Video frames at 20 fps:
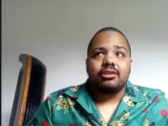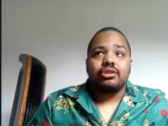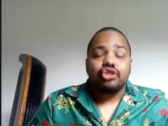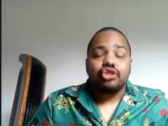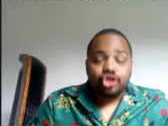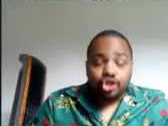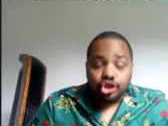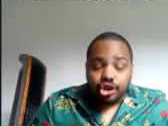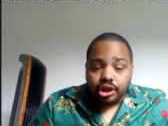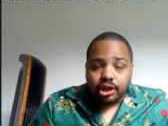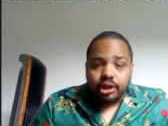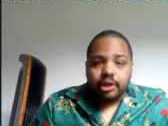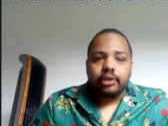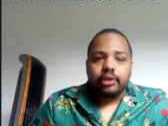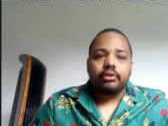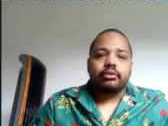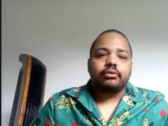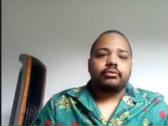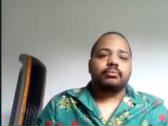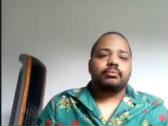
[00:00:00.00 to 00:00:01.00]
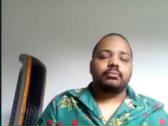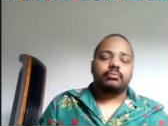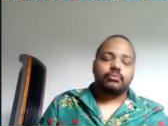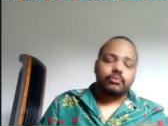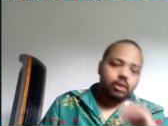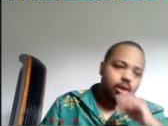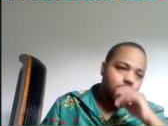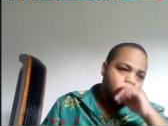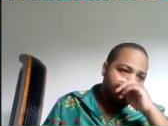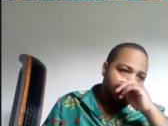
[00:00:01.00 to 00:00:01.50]
sure.
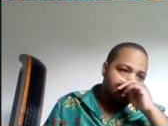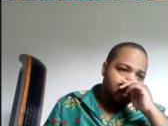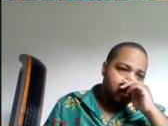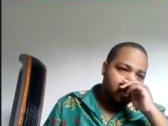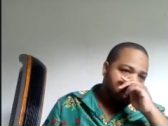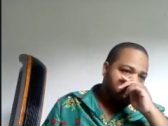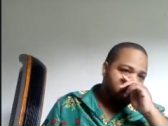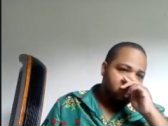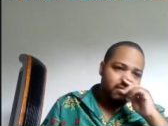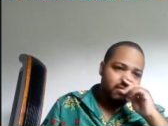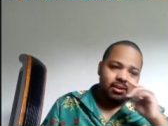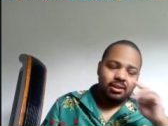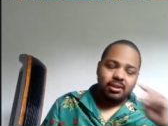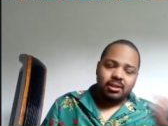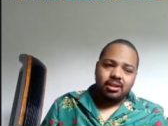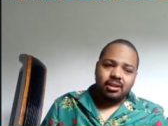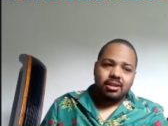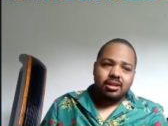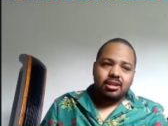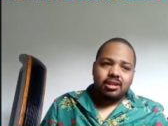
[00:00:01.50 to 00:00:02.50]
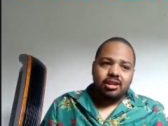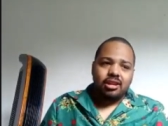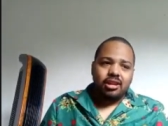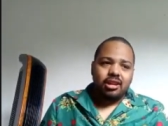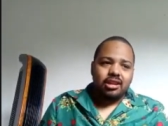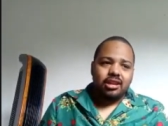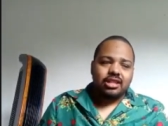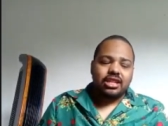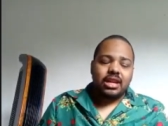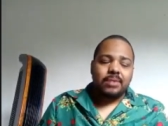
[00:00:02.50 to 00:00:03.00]
Um,
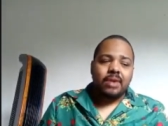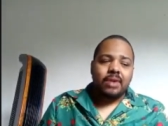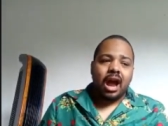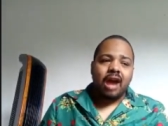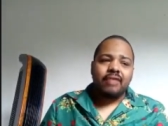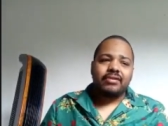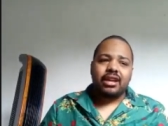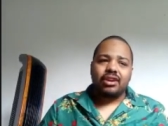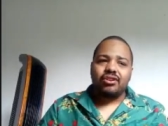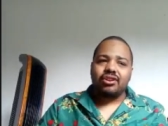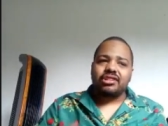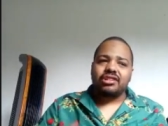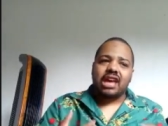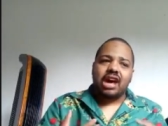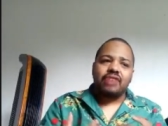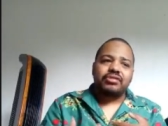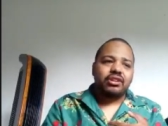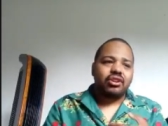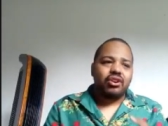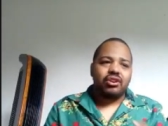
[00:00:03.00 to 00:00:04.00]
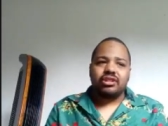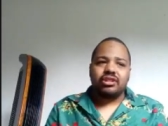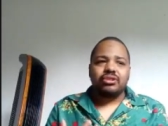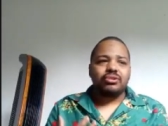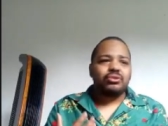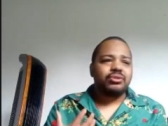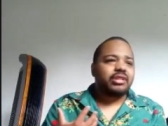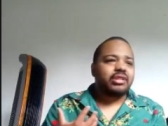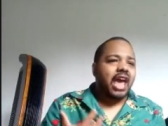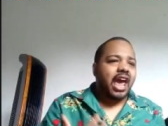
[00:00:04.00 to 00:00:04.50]
because I'm kind of curious how they're going to
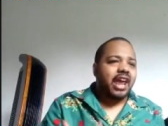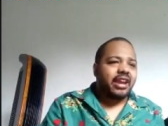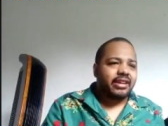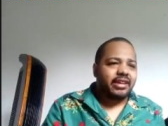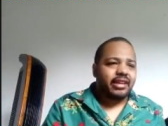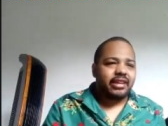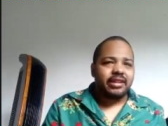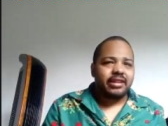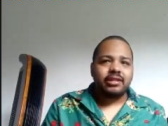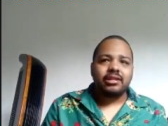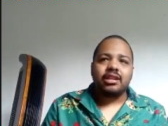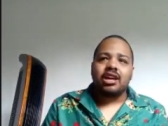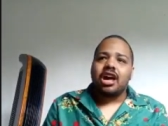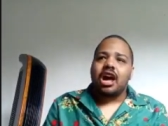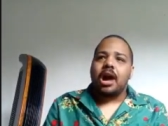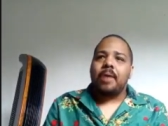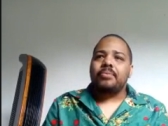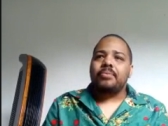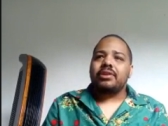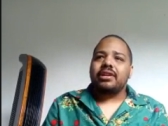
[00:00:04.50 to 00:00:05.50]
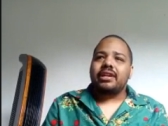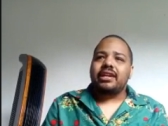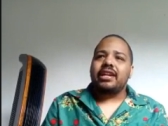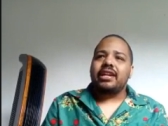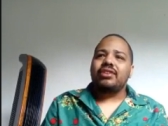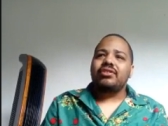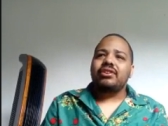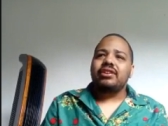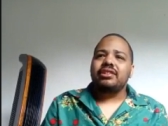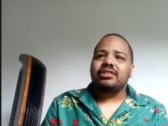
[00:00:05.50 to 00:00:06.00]
use Anakin. I'm
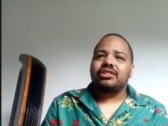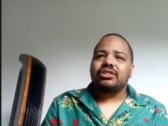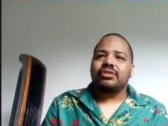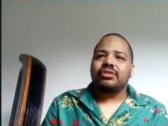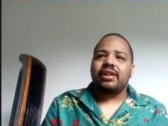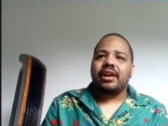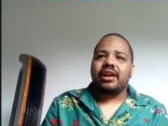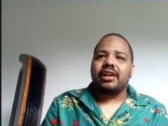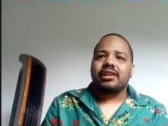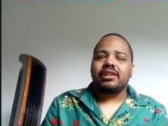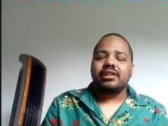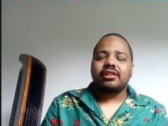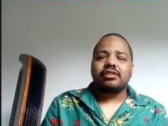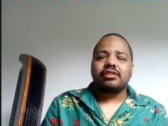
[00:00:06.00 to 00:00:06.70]
curious on like